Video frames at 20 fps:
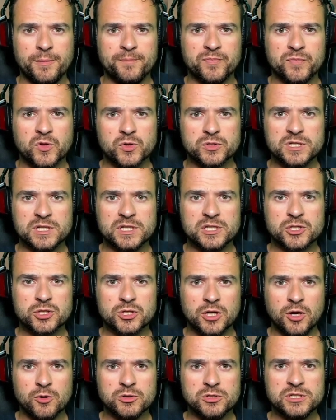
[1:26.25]
because it
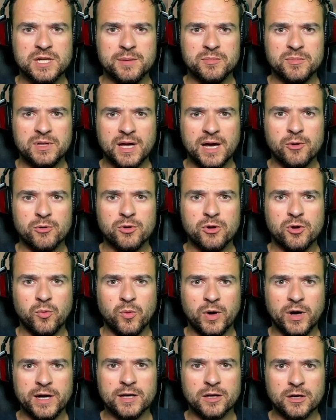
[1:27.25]
slows them down
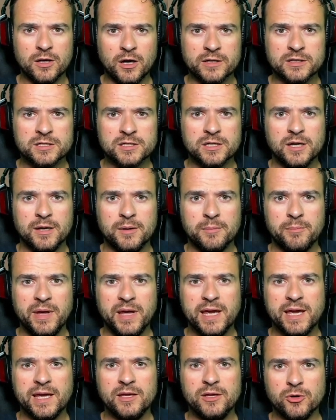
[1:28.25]
quite a lot,
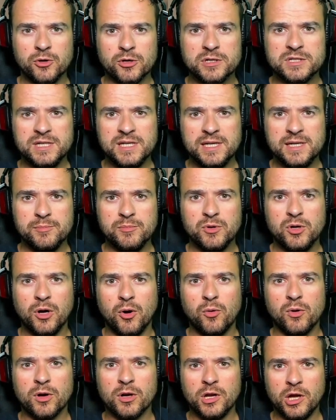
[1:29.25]
making your team
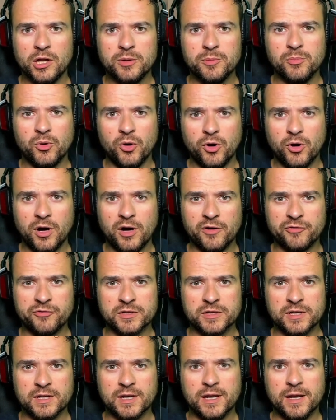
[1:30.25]
go a lot more
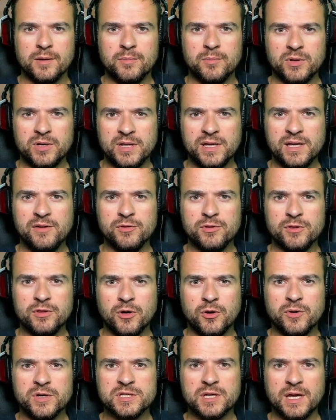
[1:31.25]
often. But even though
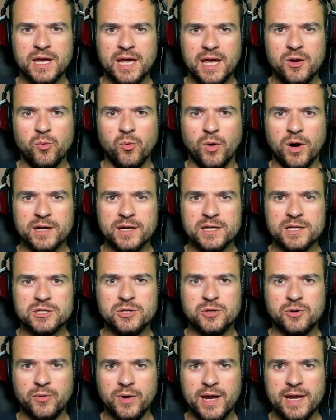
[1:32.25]
his A1 is
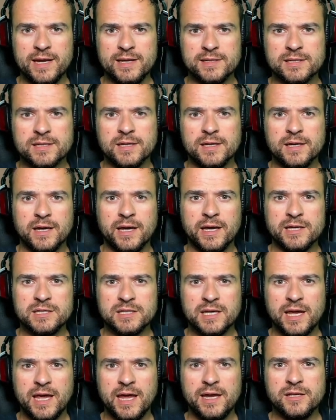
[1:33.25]
great, his
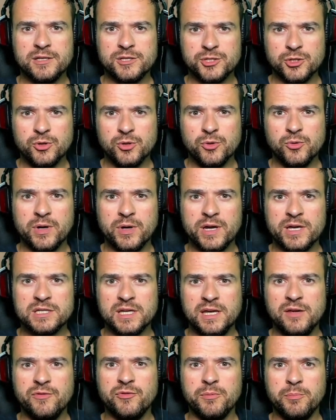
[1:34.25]
A2 is
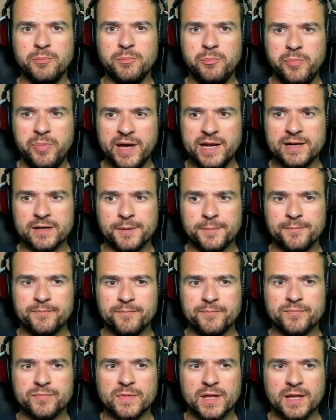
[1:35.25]
even better.
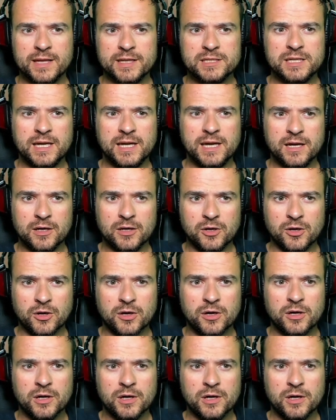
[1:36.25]
Let's take a look.